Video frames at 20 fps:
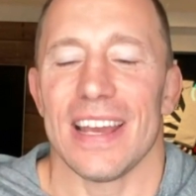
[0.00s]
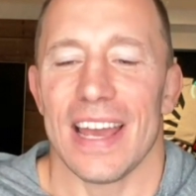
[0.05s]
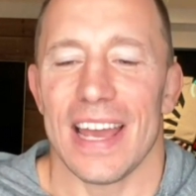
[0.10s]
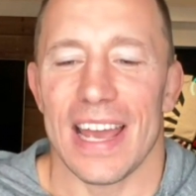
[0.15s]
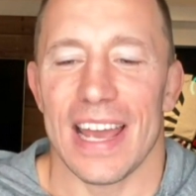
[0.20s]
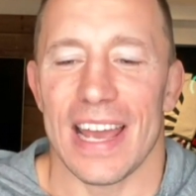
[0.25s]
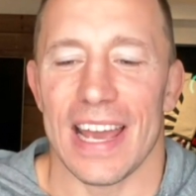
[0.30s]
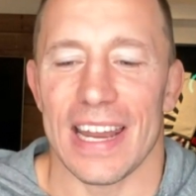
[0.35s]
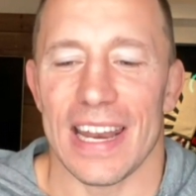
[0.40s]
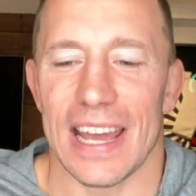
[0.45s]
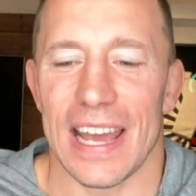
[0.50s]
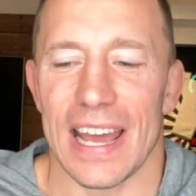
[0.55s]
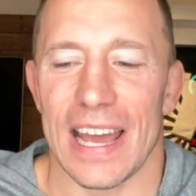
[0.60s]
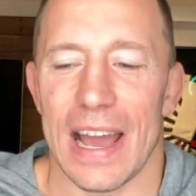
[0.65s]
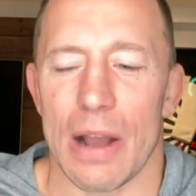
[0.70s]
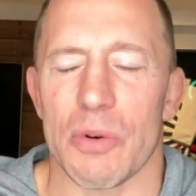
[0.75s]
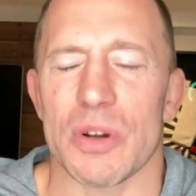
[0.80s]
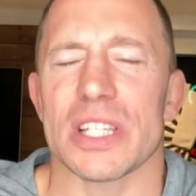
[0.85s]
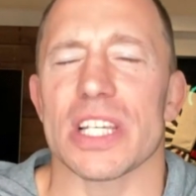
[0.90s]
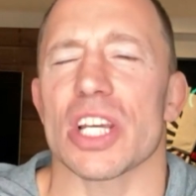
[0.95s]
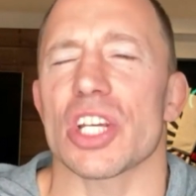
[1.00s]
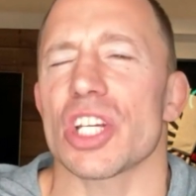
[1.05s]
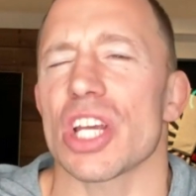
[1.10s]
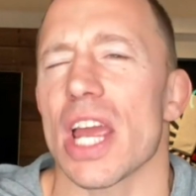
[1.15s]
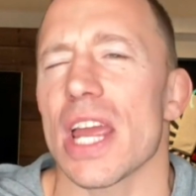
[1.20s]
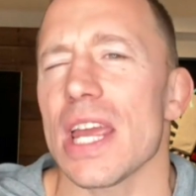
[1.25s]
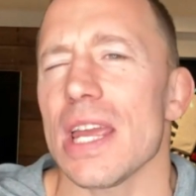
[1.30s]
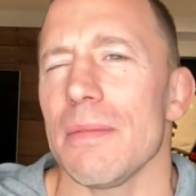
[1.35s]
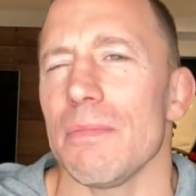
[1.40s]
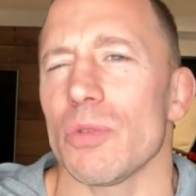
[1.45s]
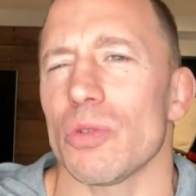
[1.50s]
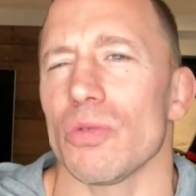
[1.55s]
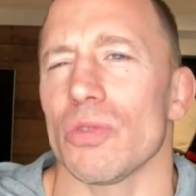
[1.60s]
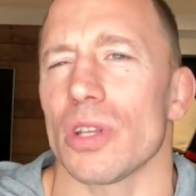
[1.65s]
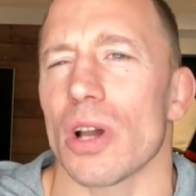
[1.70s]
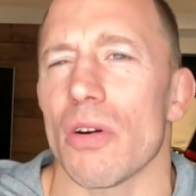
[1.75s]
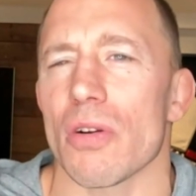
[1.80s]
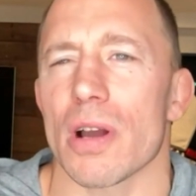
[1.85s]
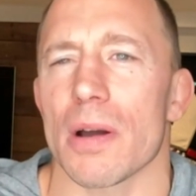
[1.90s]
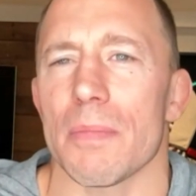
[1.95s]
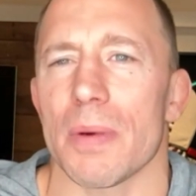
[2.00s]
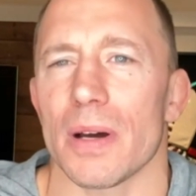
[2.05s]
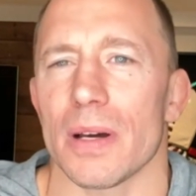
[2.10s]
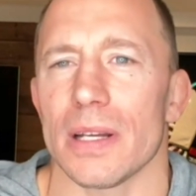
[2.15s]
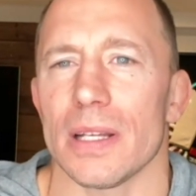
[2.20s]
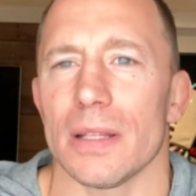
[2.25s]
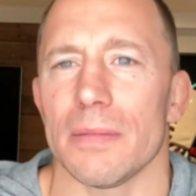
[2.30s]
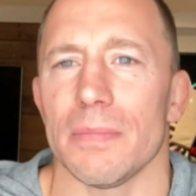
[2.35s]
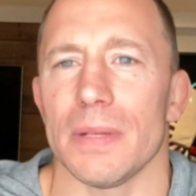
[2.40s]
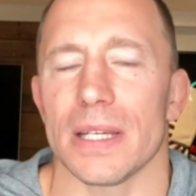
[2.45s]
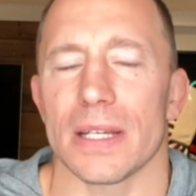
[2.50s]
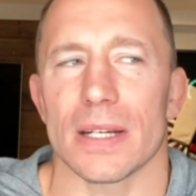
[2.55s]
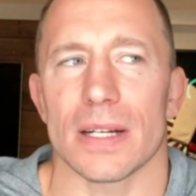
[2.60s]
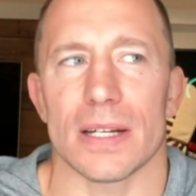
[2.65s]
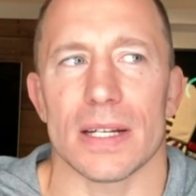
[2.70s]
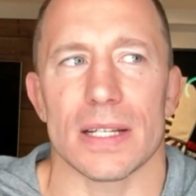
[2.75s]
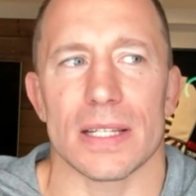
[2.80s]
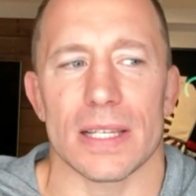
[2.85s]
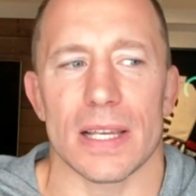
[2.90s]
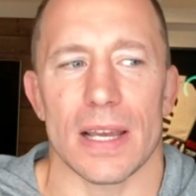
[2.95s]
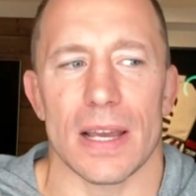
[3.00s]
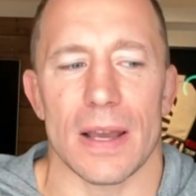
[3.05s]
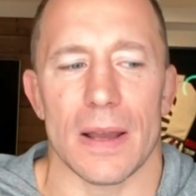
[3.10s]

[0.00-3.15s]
And I was ashamed to talk about it because